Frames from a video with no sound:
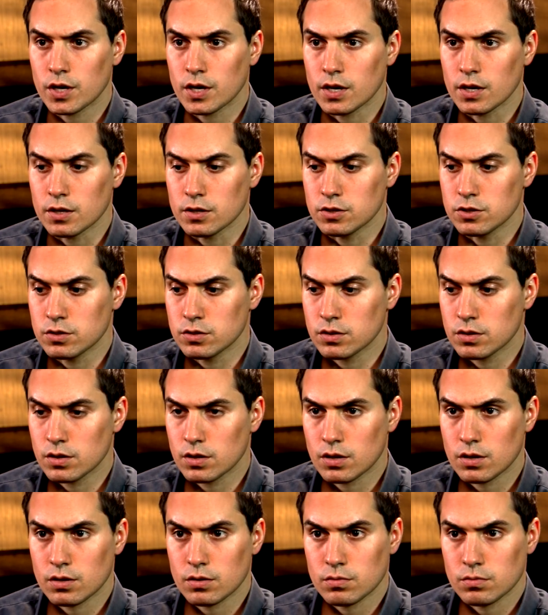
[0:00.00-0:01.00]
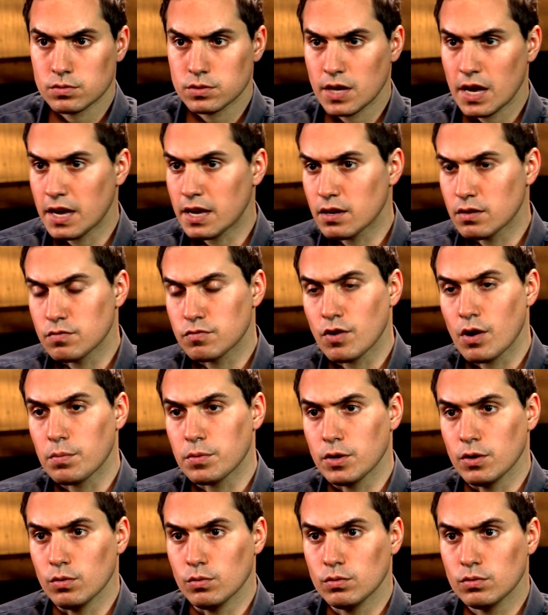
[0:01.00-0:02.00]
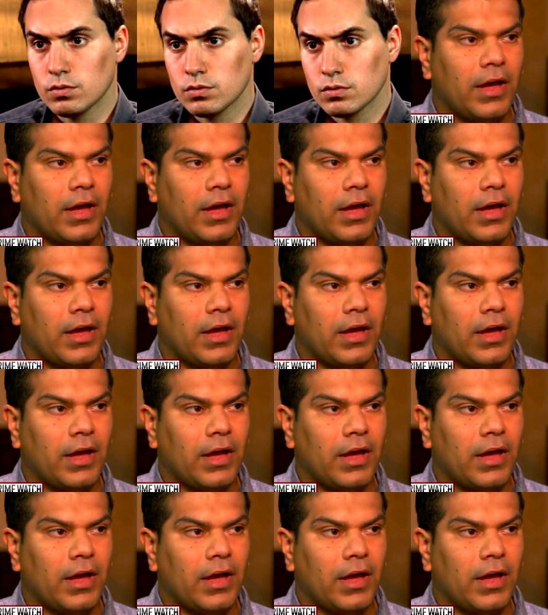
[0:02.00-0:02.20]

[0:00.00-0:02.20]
kids taken from you?